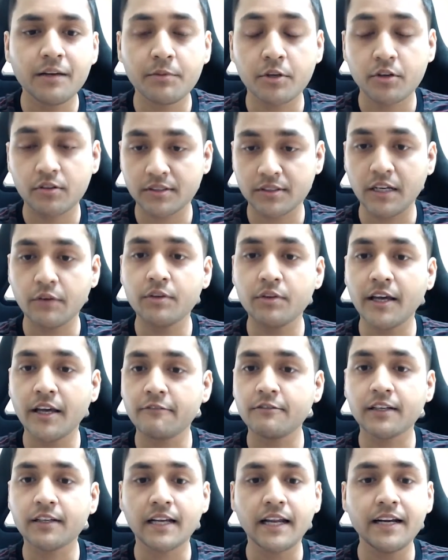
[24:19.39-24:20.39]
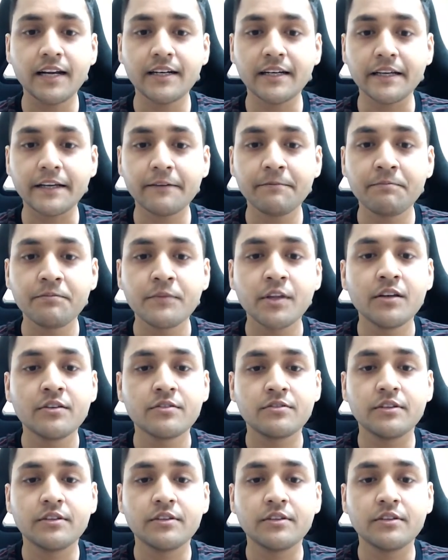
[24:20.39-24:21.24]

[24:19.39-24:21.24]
Because now we have the clarity. So the